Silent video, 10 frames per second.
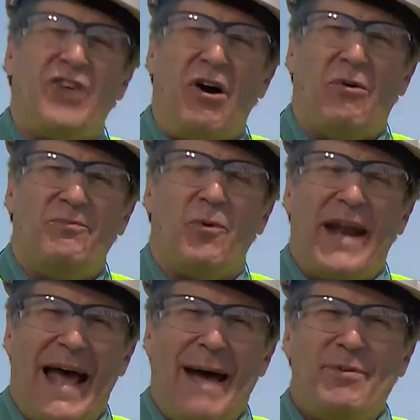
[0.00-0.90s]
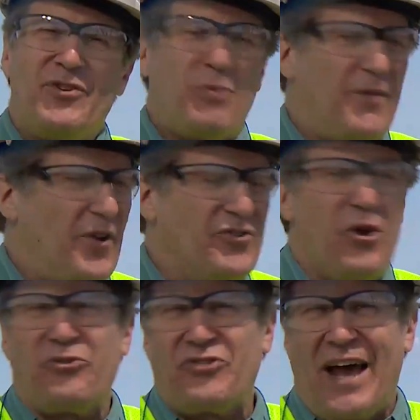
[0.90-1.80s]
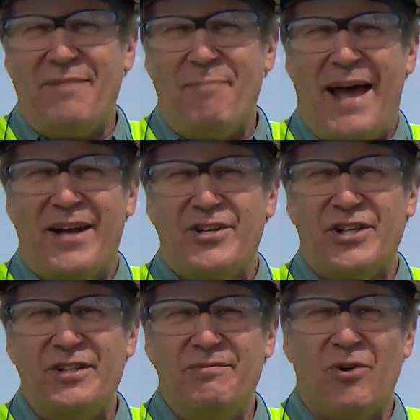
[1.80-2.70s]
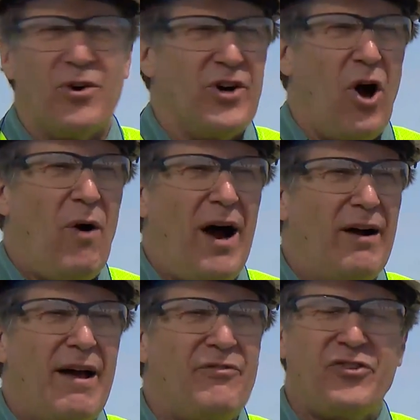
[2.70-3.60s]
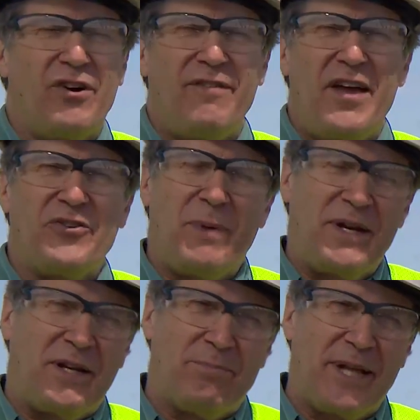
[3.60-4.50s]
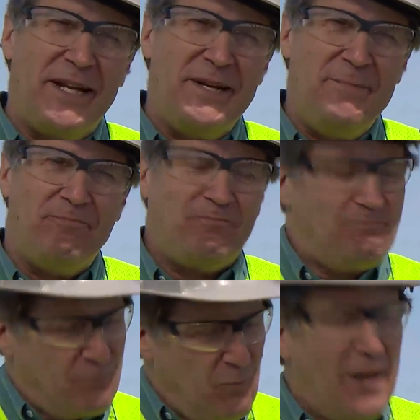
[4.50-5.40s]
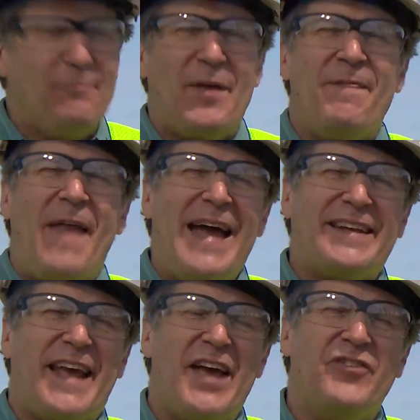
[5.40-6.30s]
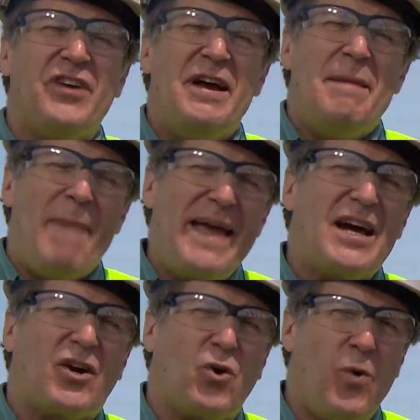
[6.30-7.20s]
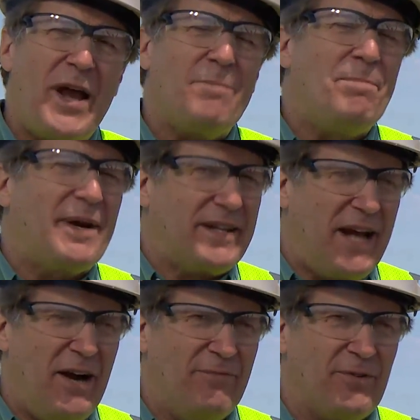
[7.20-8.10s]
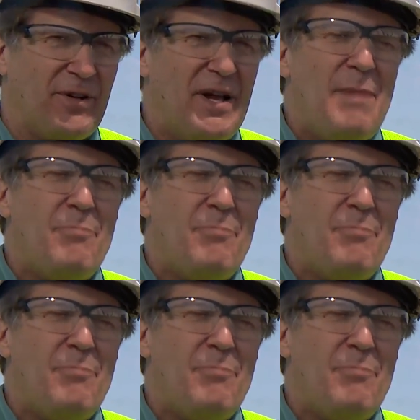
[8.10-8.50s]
So, what happens when there's no site manager or no RF survey has been completed? Well, in that case, make a quick but careful